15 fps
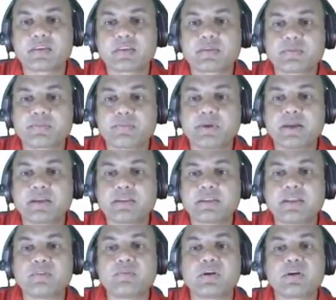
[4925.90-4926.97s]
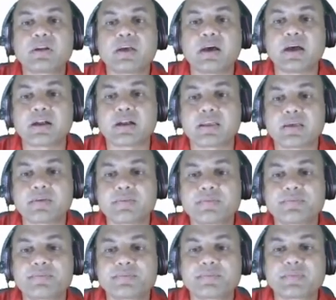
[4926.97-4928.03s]
Spade. Then what? Heart.
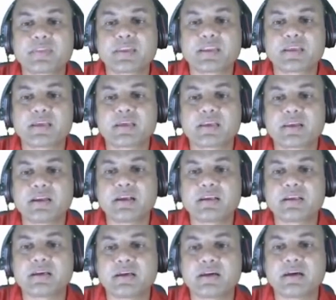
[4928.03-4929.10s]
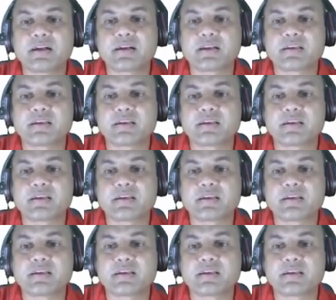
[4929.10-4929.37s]
Right? Heart.